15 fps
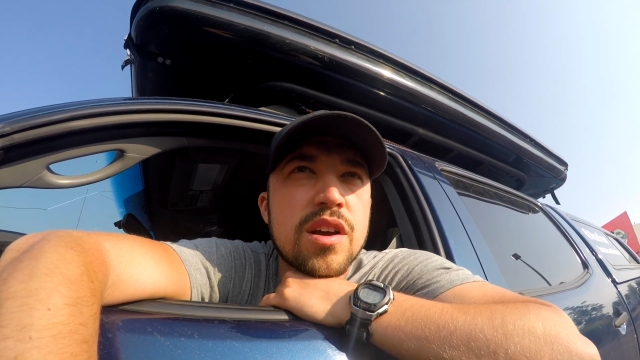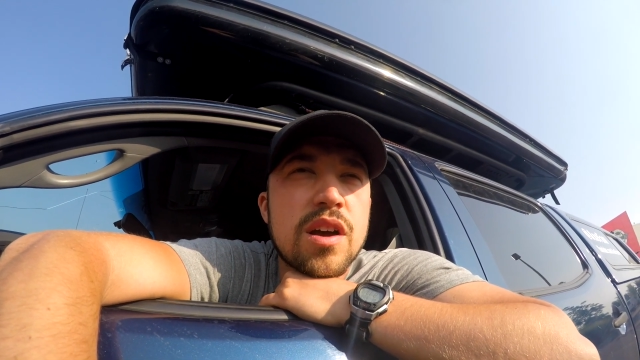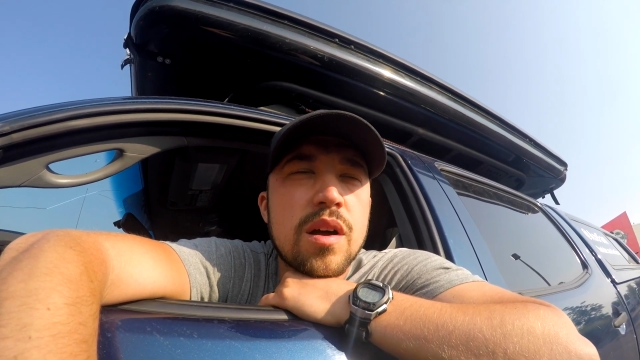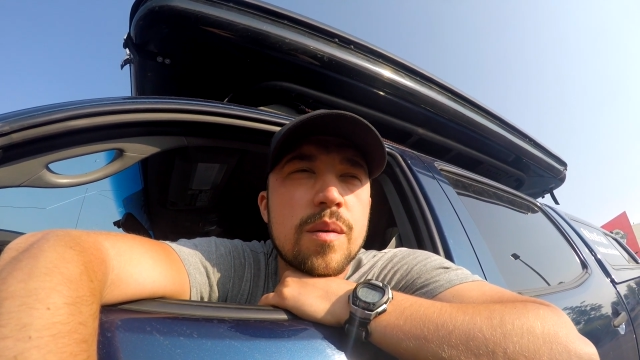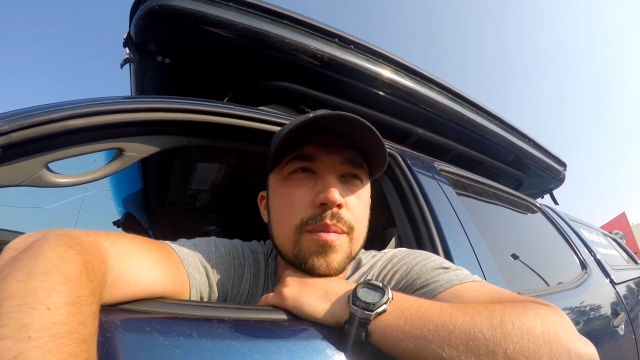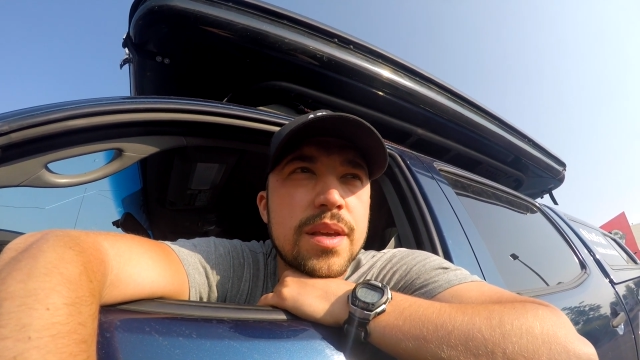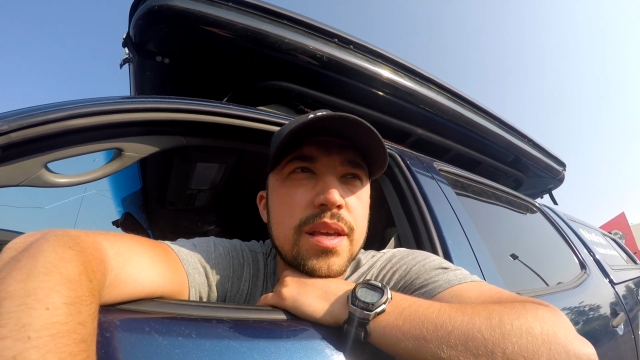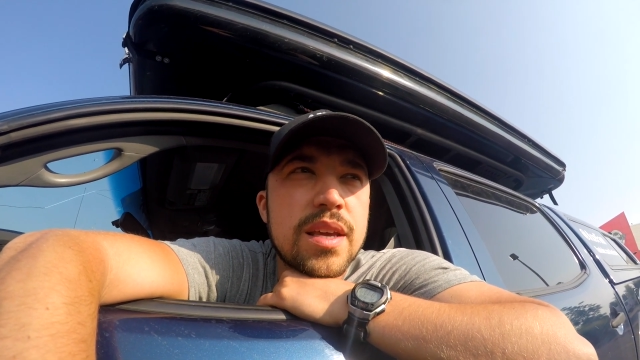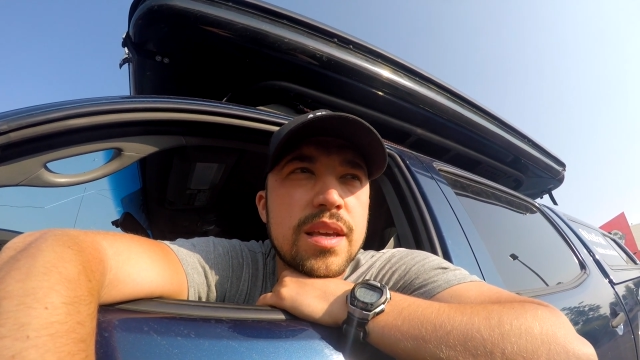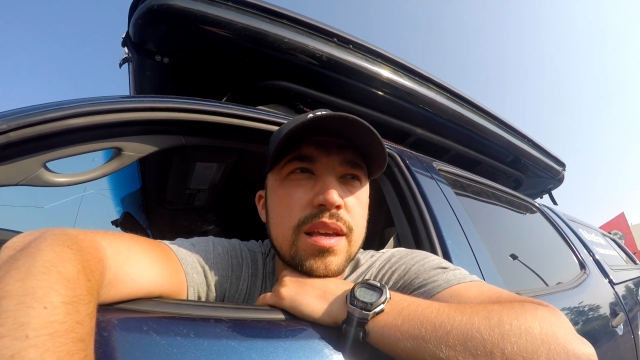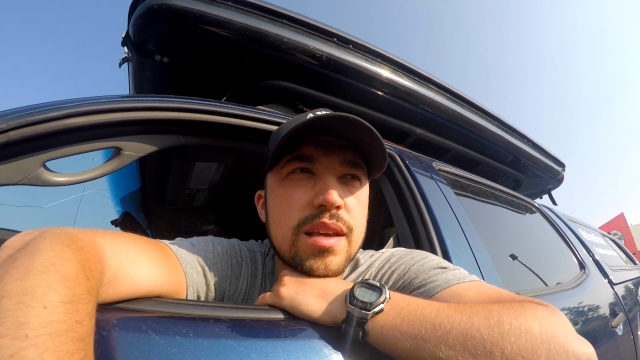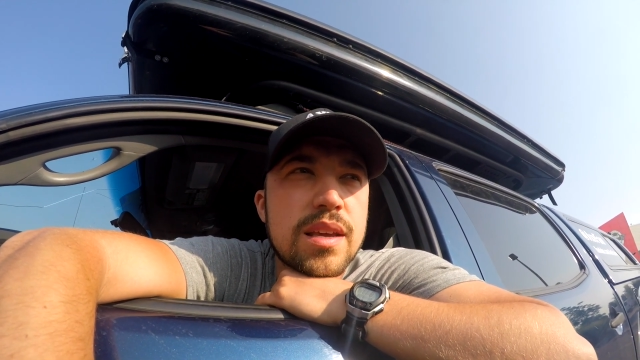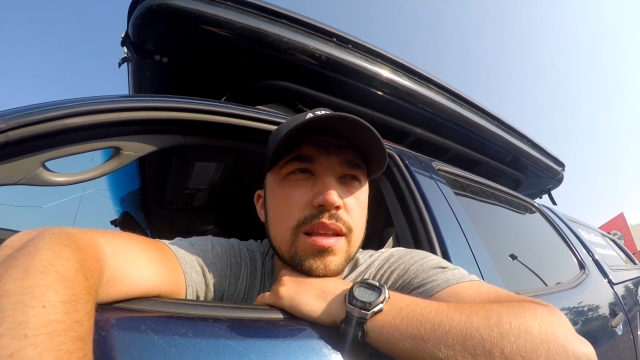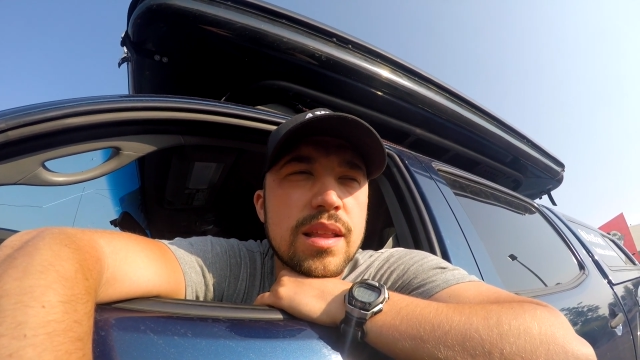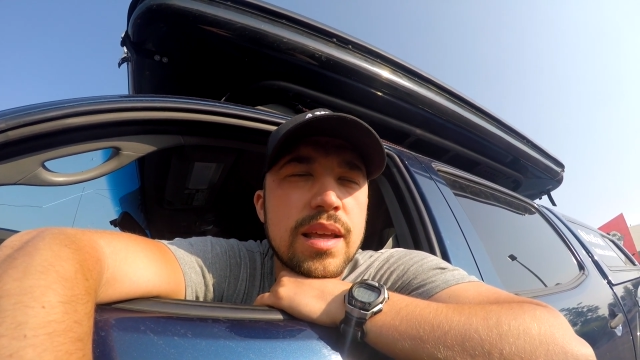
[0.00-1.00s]
call
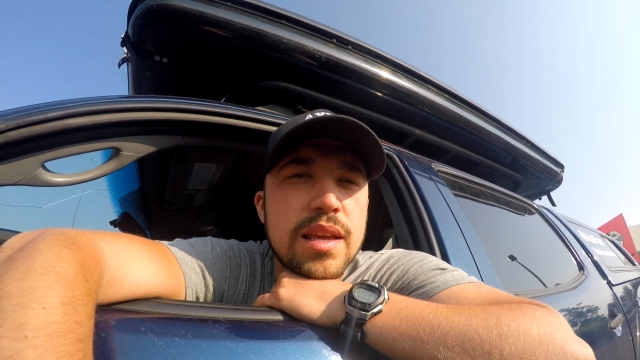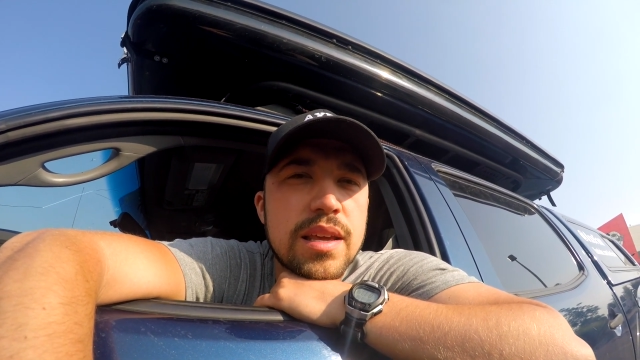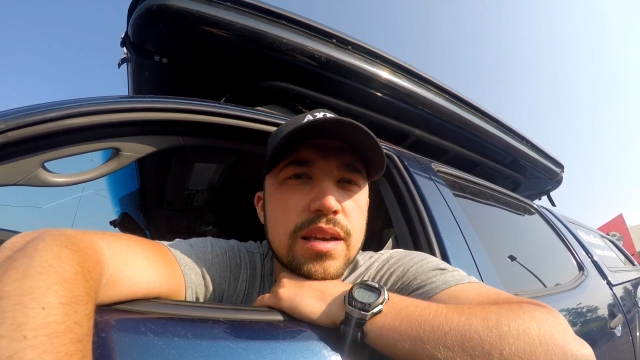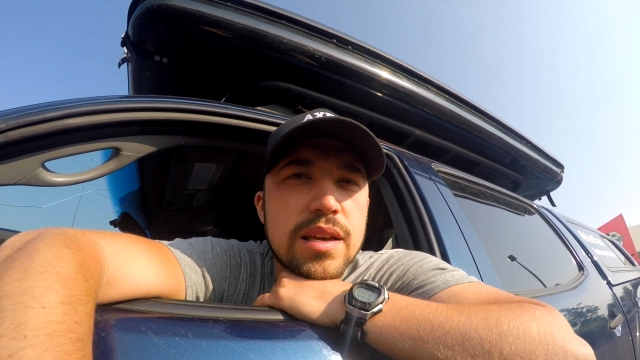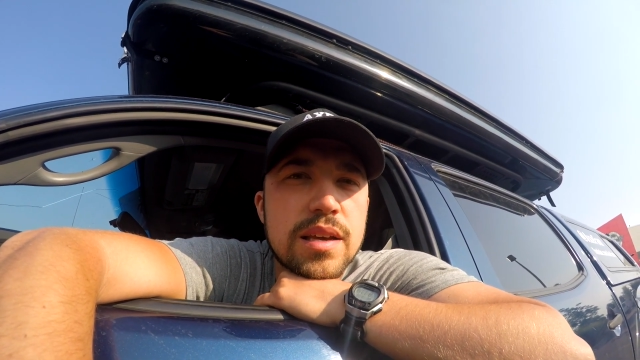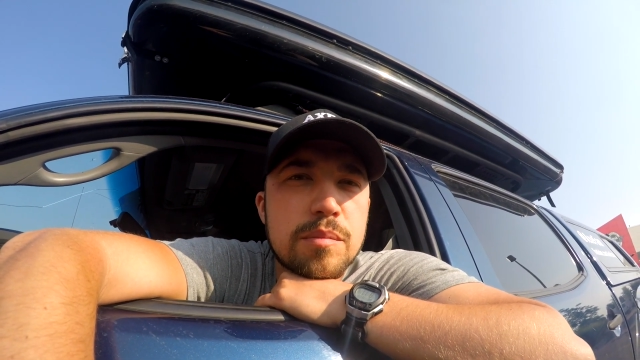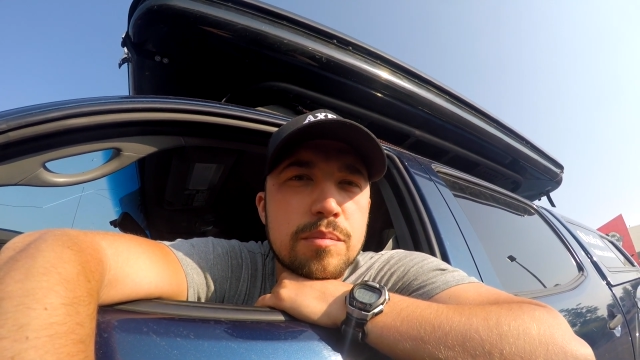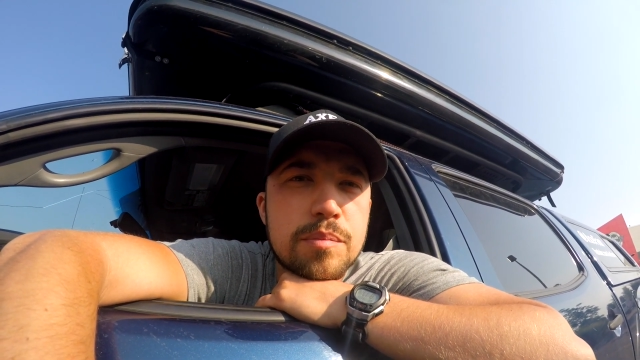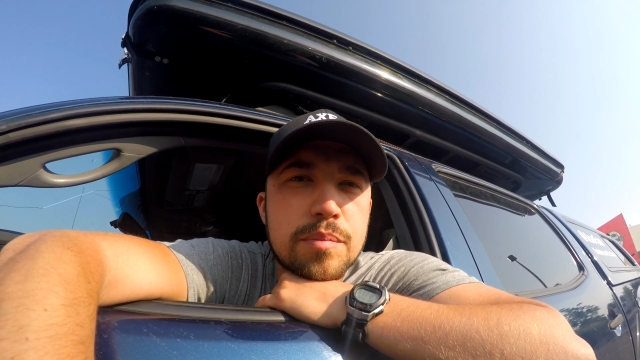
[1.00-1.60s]
me like a